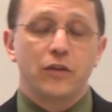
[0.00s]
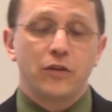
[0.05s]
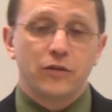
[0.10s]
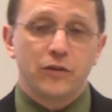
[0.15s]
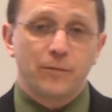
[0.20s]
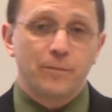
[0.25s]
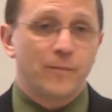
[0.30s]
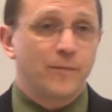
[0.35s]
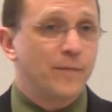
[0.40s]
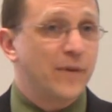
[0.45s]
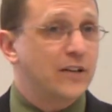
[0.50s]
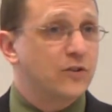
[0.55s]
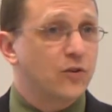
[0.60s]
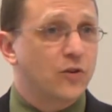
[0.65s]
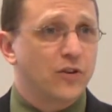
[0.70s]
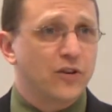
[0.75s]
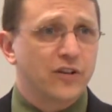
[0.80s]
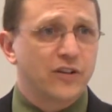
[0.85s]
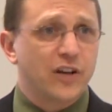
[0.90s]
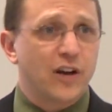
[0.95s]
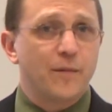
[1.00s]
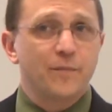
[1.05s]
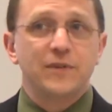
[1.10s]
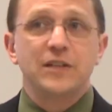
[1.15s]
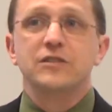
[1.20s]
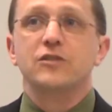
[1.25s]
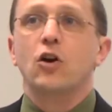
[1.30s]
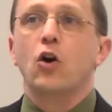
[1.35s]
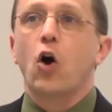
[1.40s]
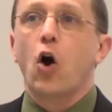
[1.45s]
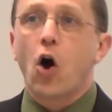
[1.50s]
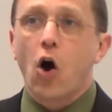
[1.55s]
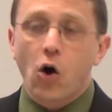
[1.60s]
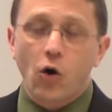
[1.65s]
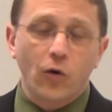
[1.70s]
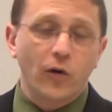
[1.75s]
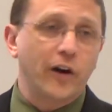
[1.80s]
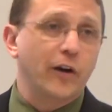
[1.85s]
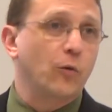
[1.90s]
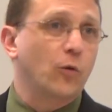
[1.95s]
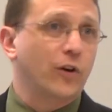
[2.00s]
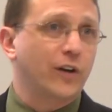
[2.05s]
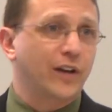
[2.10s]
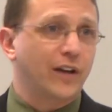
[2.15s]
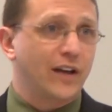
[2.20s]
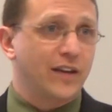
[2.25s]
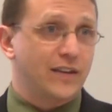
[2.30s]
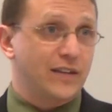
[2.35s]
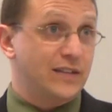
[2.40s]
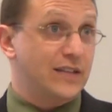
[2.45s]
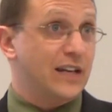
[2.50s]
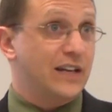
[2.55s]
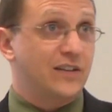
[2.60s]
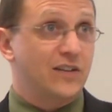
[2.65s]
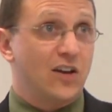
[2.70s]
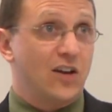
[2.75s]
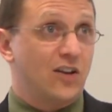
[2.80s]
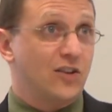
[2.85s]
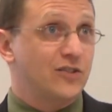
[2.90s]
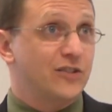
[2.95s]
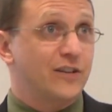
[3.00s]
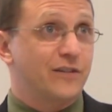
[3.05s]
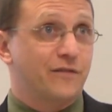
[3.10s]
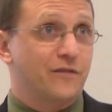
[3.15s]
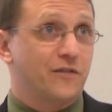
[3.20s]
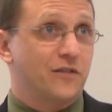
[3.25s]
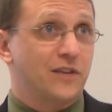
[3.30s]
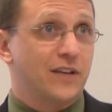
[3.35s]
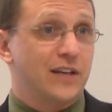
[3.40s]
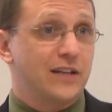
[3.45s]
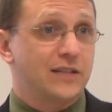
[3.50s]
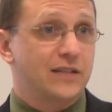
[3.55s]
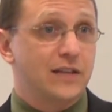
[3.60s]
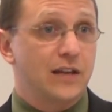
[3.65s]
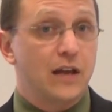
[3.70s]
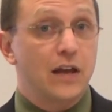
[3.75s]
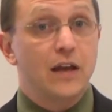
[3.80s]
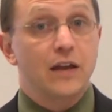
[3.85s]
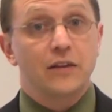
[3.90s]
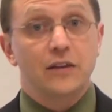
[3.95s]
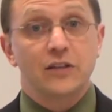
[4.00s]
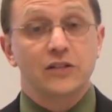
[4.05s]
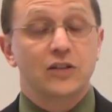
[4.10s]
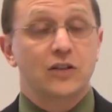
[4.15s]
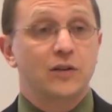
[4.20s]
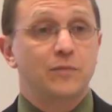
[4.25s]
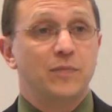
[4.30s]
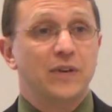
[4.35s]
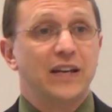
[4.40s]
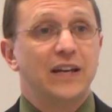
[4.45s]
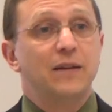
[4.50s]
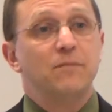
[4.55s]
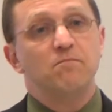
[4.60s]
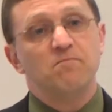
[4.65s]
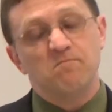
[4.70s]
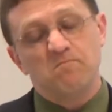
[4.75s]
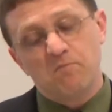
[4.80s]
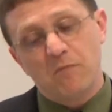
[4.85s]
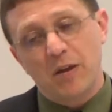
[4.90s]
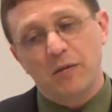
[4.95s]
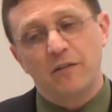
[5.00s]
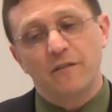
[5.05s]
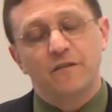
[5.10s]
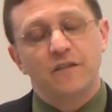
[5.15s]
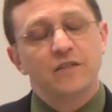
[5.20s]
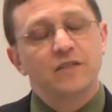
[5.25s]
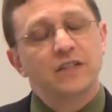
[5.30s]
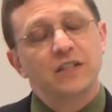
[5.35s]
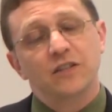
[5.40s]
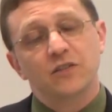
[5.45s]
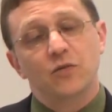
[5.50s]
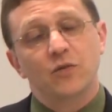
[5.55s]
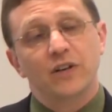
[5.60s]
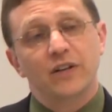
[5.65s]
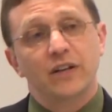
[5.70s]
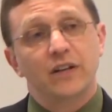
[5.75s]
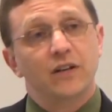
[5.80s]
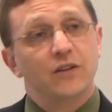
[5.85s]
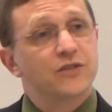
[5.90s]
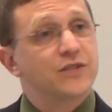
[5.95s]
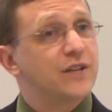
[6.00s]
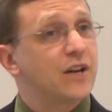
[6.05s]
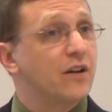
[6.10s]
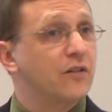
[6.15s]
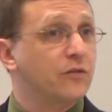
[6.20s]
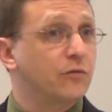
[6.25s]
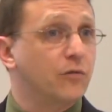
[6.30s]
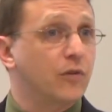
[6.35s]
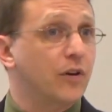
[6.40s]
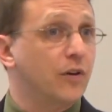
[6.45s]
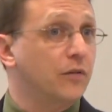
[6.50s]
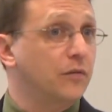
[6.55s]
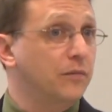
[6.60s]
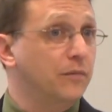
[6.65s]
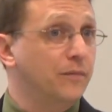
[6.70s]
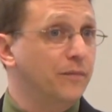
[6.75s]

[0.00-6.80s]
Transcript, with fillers: The major auto companies are already working on the technology for this. This could be maybe 15, 20 years down the road.